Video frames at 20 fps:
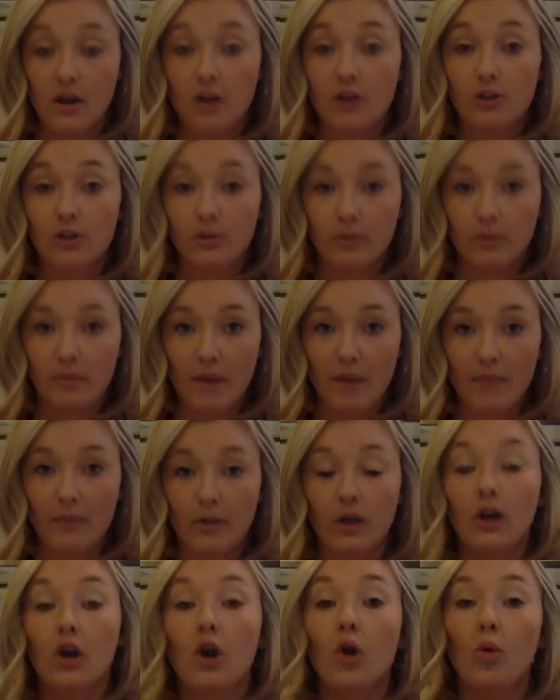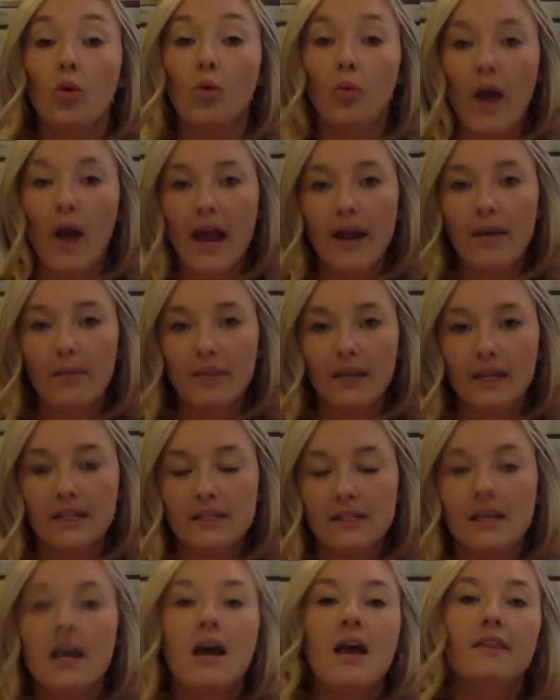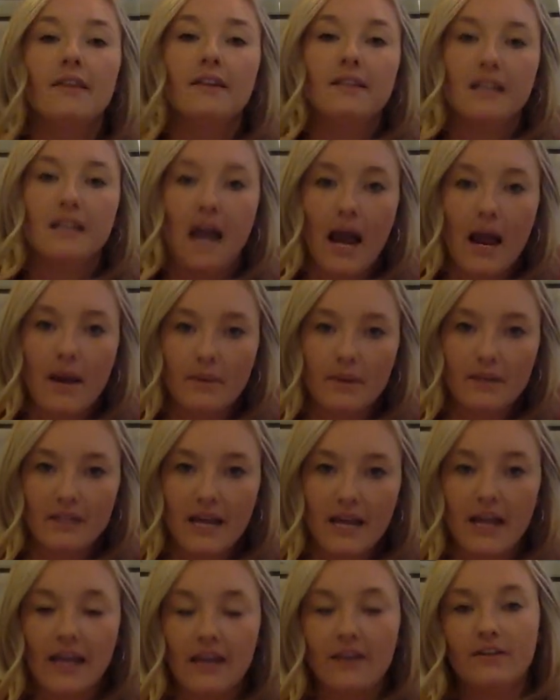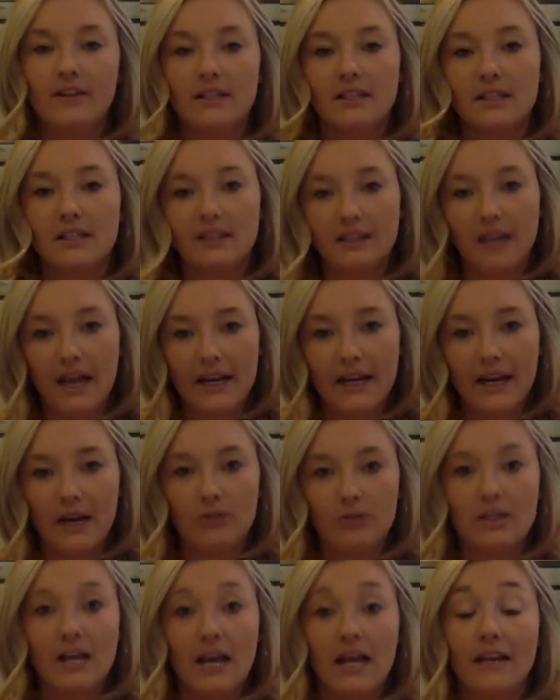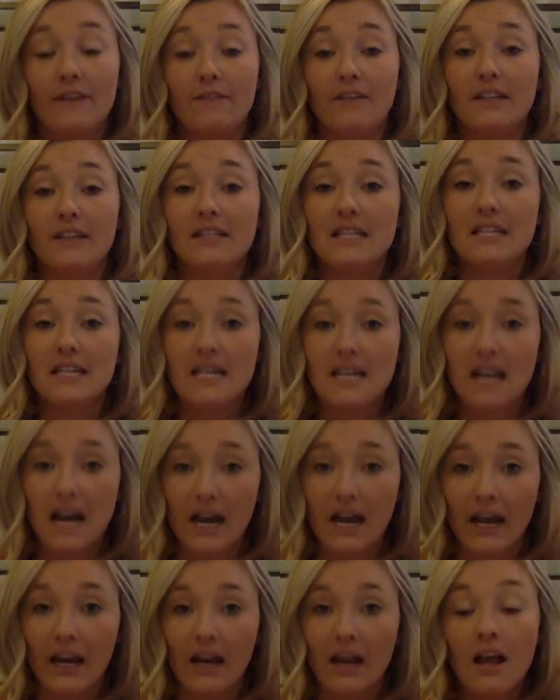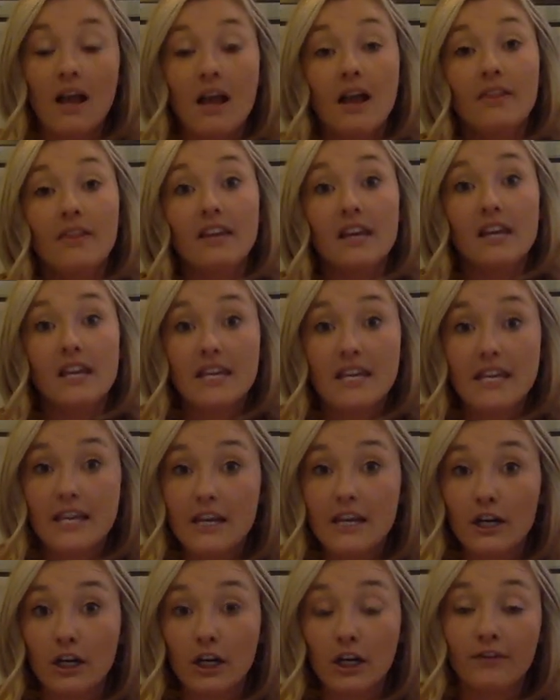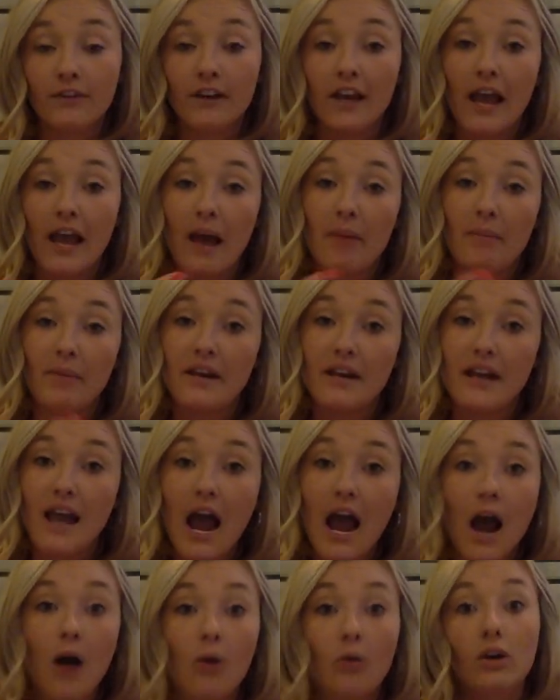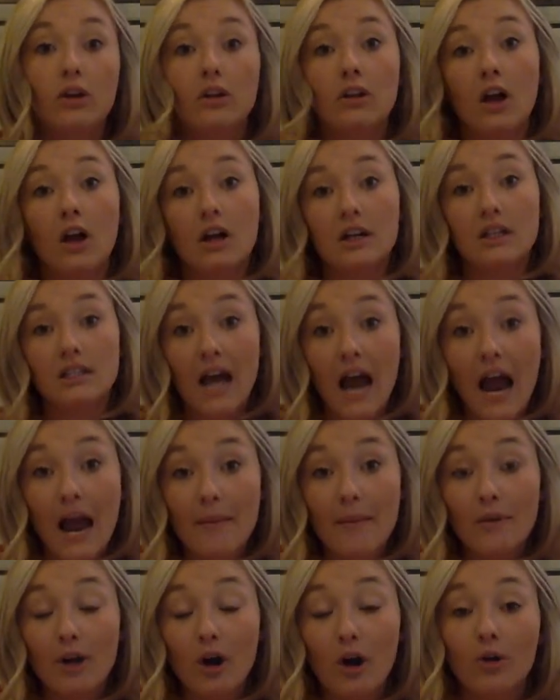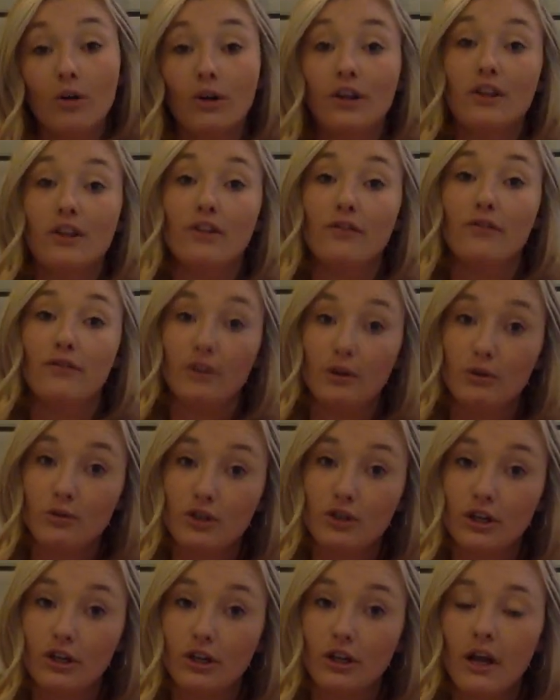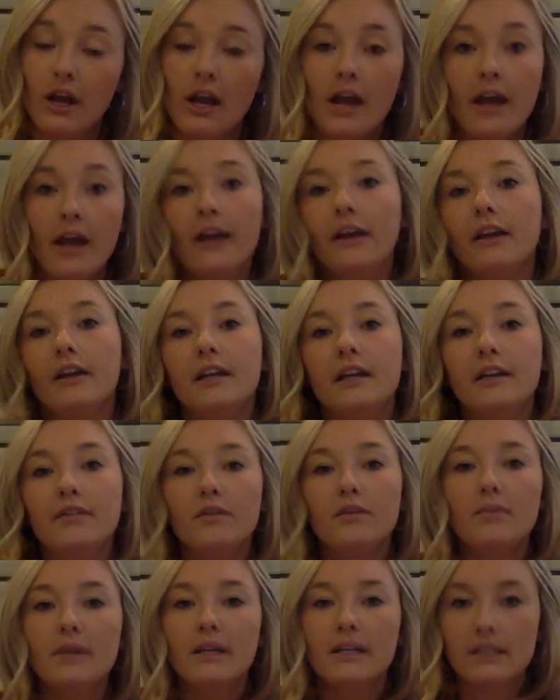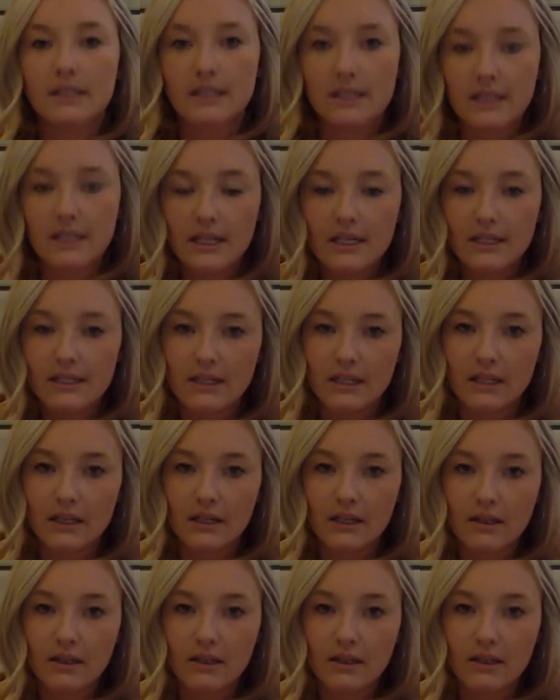So remember, when means the time of day, if it's light outside, if it's night, the year, if it happened now or a long time ago or in the future. It could even be a season.